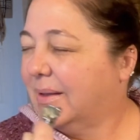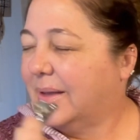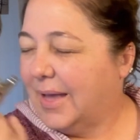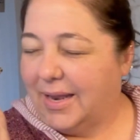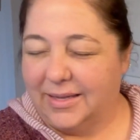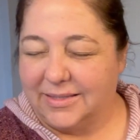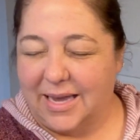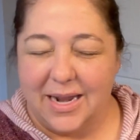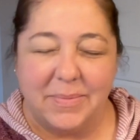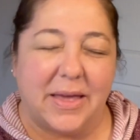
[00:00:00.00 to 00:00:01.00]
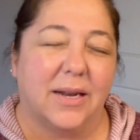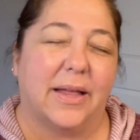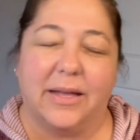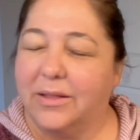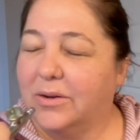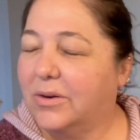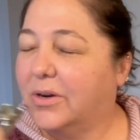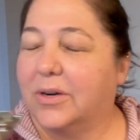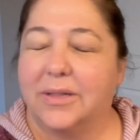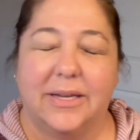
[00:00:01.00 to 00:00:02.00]
Okay, it's kind of making like a little
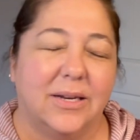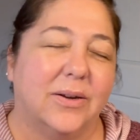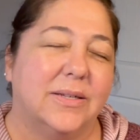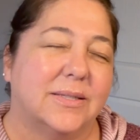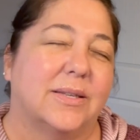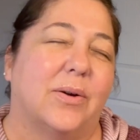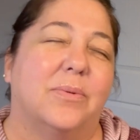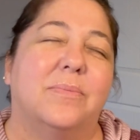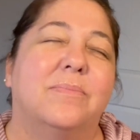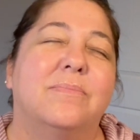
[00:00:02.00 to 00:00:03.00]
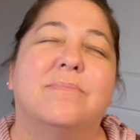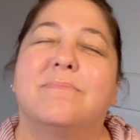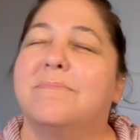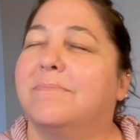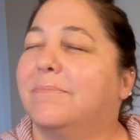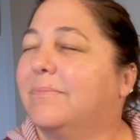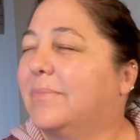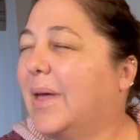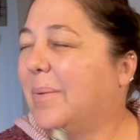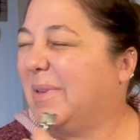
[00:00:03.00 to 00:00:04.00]
gurgling noise, so
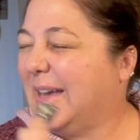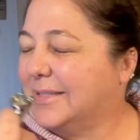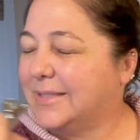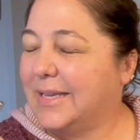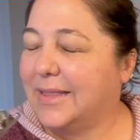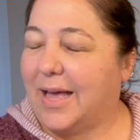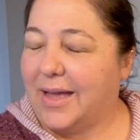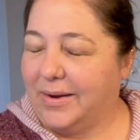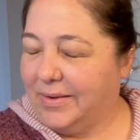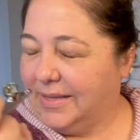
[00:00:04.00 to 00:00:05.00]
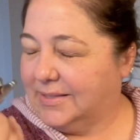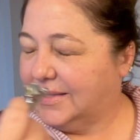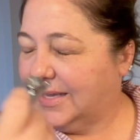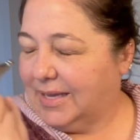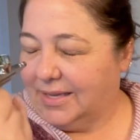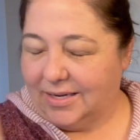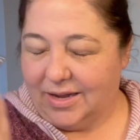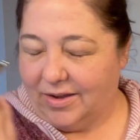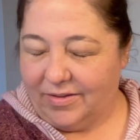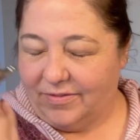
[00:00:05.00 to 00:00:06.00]
I'm guessing that is the end
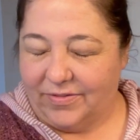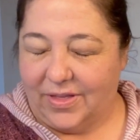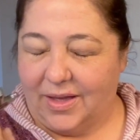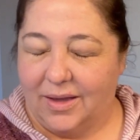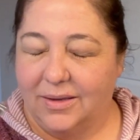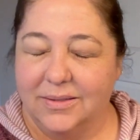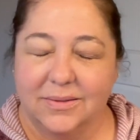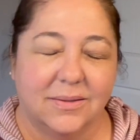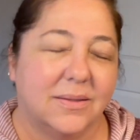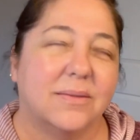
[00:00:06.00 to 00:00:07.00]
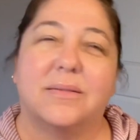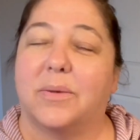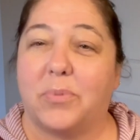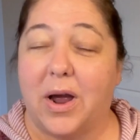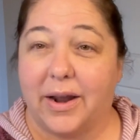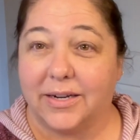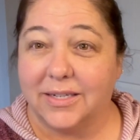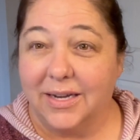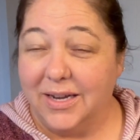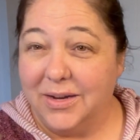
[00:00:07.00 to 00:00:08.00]
of the product.
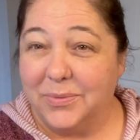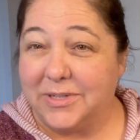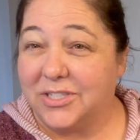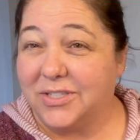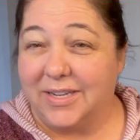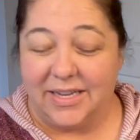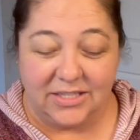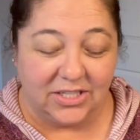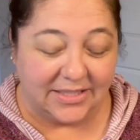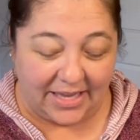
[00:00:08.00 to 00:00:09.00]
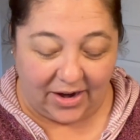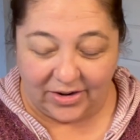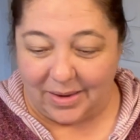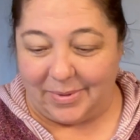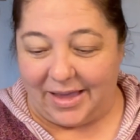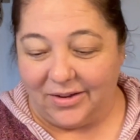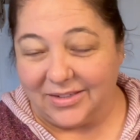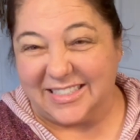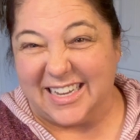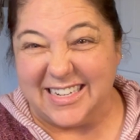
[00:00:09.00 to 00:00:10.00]
Which, just the air coming out,
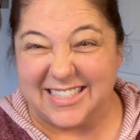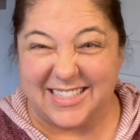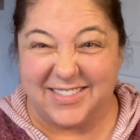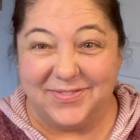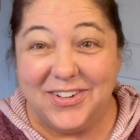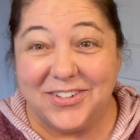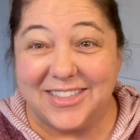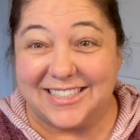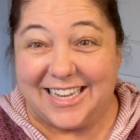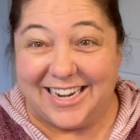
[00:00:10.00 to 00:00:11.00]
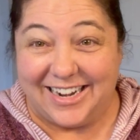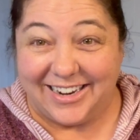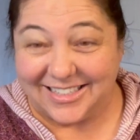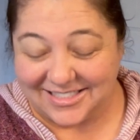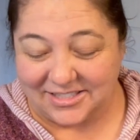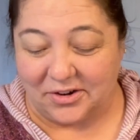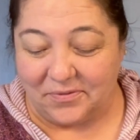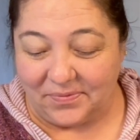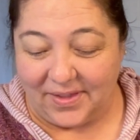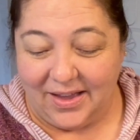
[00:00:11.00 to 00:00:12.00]
it's kind of smooth, it's kind of nice. So,
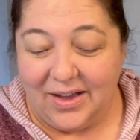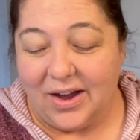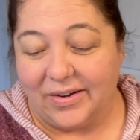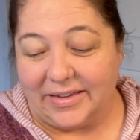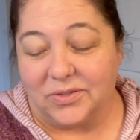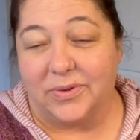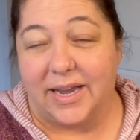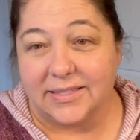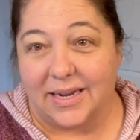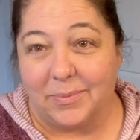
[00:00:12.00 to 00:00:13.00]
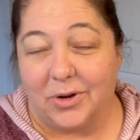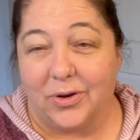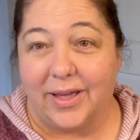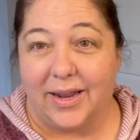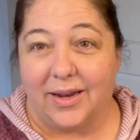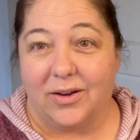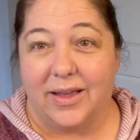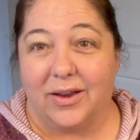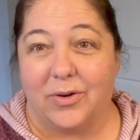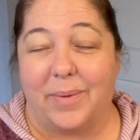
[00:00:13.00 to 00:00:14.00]
all right, so next I'm gonna go ahead
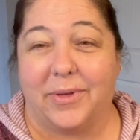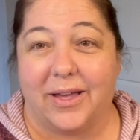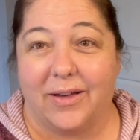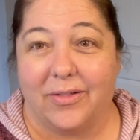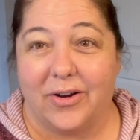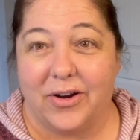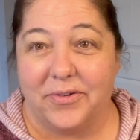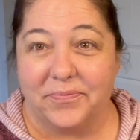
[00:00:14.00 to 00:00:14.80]
and grab the color.